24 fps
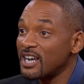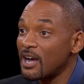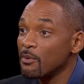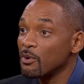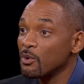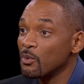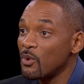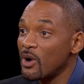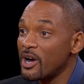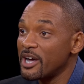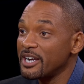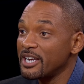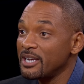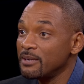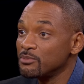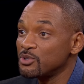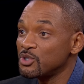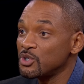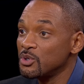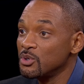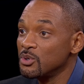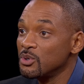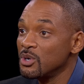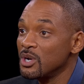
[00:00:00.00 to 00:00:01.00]
I would want him
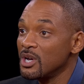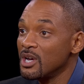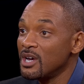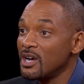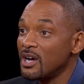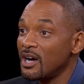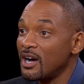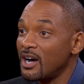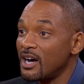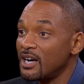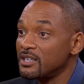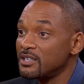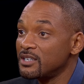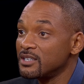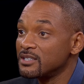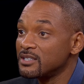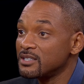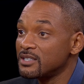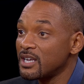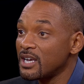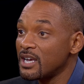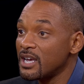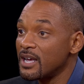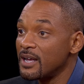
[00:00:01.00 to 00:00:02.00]
to
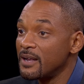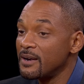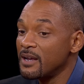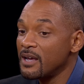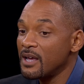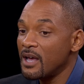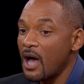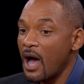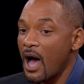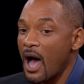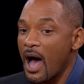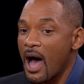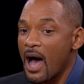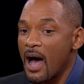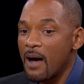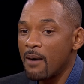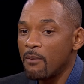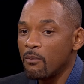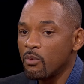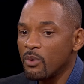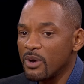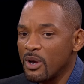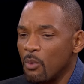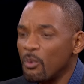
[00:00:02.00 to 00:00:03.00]
understand. To
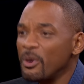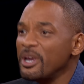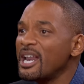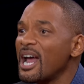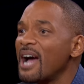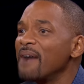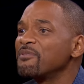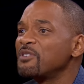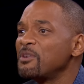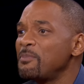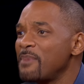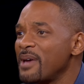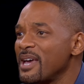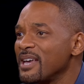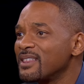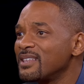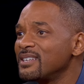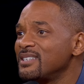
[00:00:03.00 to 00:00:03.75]
him? Um, we, would have to make the